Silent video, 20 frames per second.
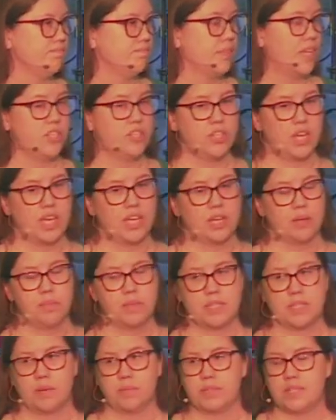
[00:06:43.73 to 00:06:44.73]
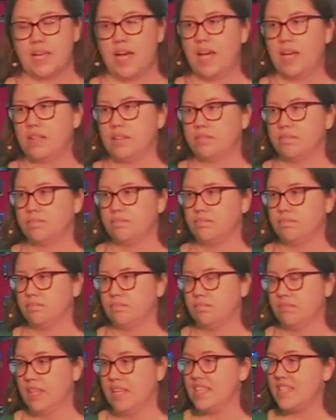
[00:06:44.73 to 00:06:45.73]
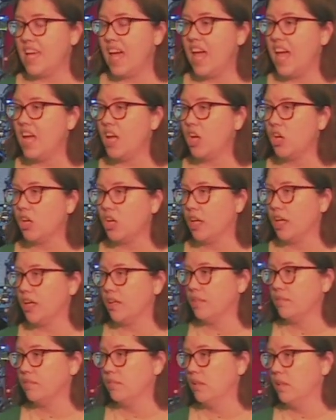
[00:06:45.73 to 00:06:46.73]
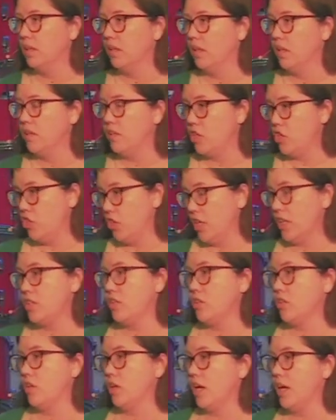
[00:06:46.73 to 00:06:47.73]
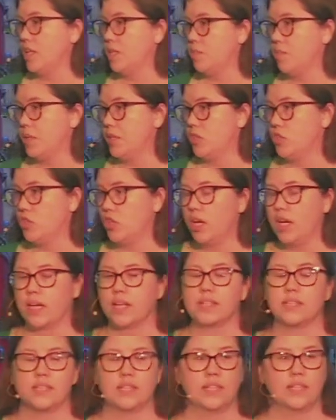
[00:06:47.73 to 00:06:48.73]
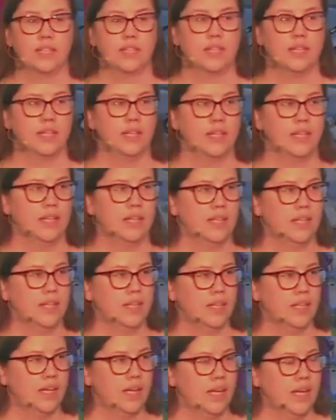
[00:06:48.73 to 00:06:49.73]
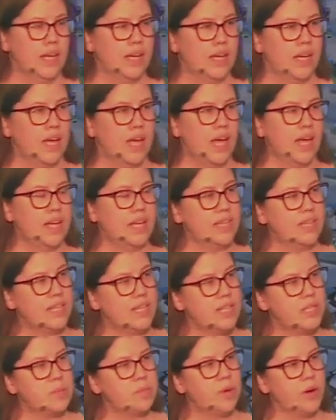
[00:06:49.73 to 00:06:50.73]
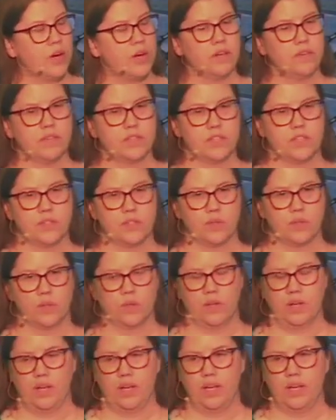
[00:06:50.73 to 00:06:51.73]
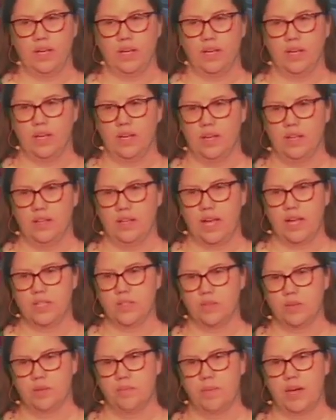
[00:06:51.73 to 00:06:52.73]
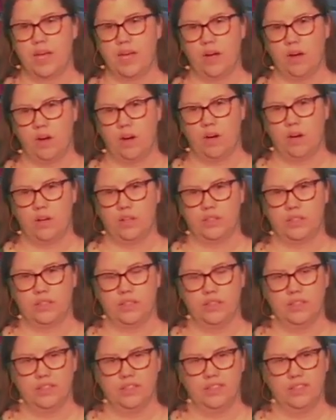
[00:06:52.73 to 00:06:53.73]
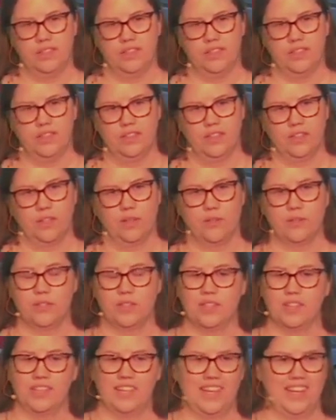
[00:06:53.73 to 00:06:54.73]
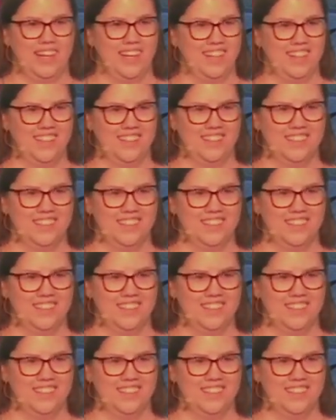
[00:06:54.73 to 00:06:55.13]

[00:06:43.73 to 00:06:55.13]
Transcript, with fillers: And Jacob is upset. He's angry. The trickster has been tricked. And in this part of the story, that's where my heart goes to Leah.